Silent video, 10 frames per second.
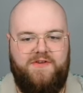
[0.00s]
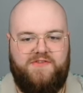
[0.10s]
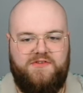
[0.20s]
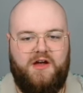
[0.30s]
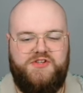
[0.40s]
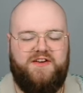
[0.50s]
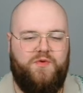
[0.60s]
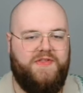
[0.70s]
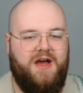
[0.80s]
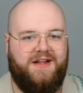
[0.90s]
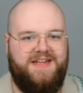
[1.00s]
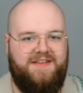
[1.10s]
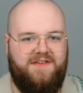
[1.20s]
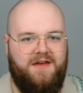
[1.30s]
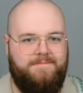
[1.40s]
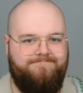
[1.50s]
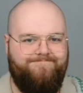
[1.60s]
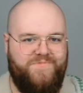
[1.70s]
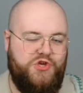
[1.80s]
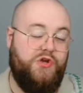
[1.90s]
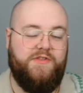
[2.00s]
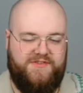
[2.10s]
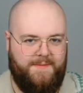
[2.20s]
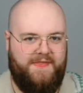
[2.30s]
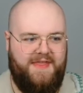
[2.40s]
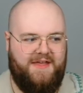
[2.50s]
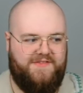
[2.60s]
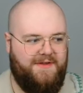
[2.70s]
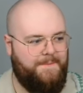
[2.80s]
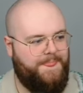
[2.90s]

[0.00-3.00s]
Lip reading: you start off with Cartesia, you can summon this.